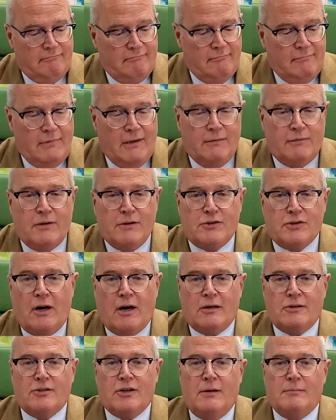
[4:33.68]
if the
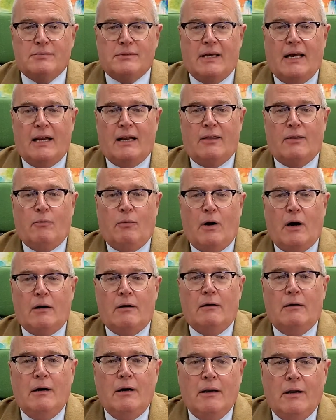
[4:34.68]
shark jumps out of the
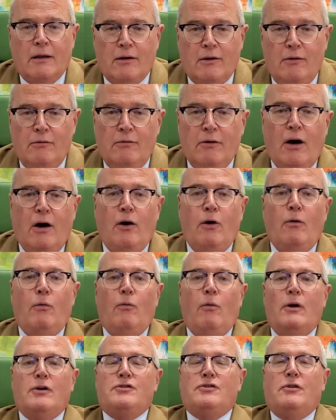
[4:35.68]
water, you know
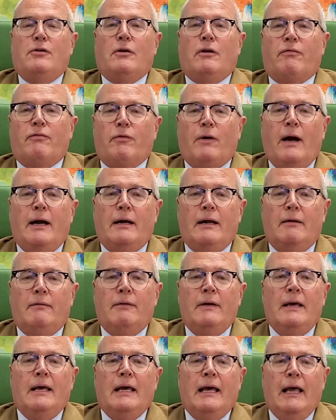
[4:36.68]
what you're afraid
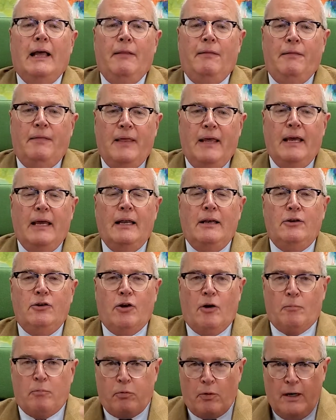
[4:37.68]
of, and then
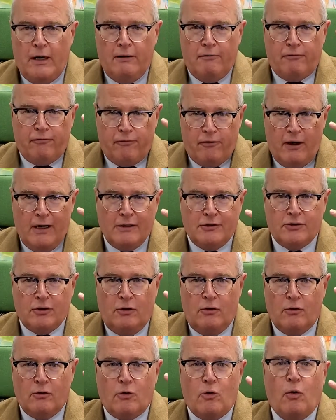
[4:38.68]
your
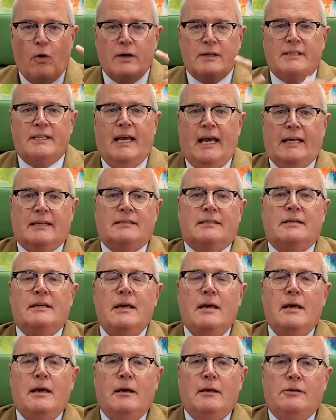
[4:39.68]
prefrontal cortex
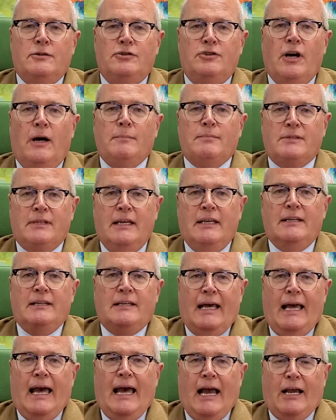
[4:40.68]
jumps
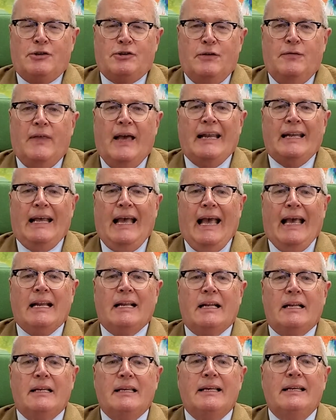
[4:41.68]
into action. That
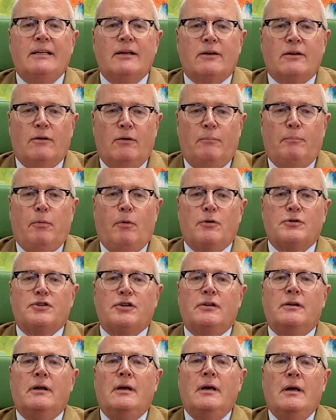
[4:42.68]
analytical
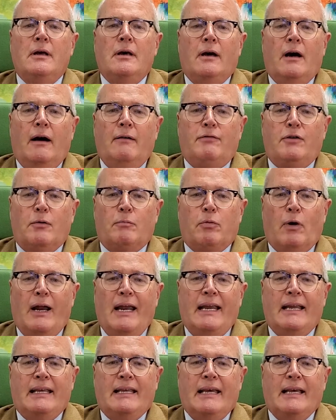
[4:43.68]
portion of your
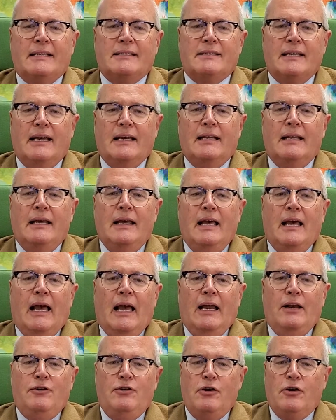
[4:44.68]
brain kicks in,
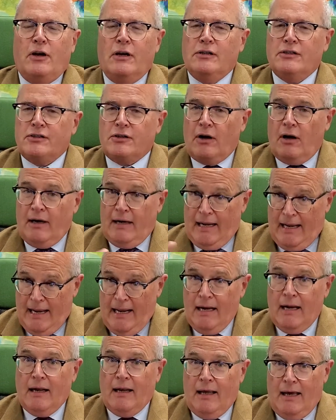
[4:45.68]
and you can start
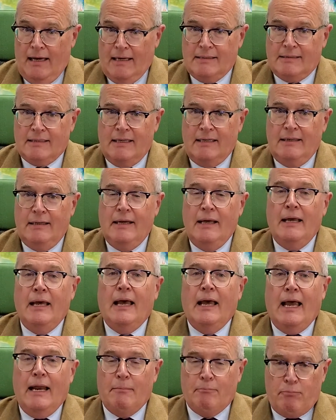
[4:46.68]
analyzing
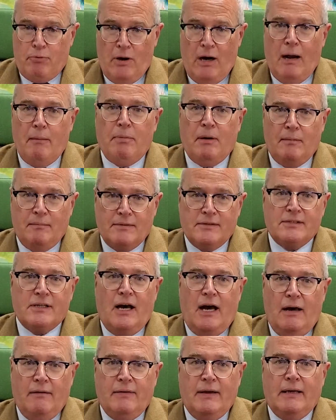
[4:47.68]
and problem
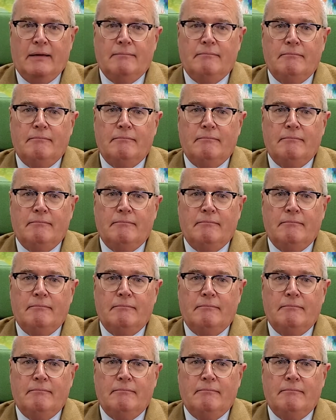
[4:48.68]
solving.